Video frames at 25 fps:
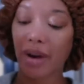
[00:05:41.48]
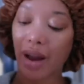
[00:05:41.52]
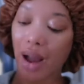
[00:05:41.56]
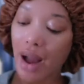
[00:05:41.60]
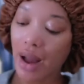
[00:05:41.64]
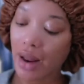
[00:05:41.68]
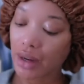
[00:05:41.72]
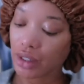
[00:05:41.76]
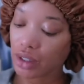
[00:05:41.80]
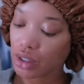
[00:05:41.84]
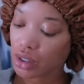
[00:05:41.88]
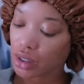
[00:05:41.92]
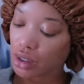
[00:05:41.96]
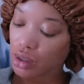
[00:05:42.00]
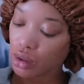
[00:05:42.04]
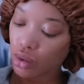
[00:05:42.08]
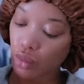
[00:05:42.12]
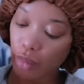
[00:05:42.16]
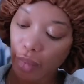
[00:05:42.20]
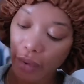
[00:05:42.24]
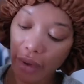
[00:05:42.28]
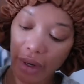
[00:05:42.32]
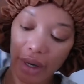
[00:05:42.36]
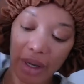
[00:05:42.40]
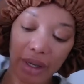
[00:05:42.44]
not
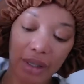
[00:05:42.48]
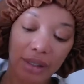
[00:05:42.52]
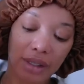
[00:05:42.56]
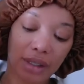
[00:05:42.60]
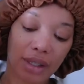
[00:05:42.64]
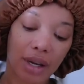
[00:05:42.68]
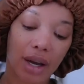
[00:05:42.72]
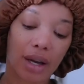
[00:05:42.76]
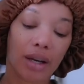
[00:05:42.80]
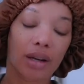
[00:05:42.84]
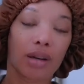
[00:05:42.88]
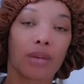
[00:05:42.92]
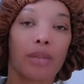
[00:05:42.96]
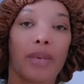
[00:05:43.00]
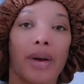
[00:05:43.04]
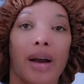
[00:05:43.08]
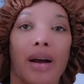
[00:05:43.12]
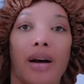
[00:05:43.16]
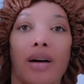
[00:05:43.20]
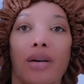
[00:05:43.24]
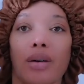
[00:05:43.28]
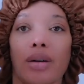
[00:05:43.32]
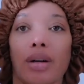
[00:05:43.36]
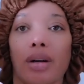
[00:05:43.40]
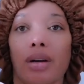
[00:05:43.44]
super excited
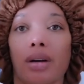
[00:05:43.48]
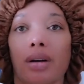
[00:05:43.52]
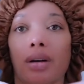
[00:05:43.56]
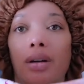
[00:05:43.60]
about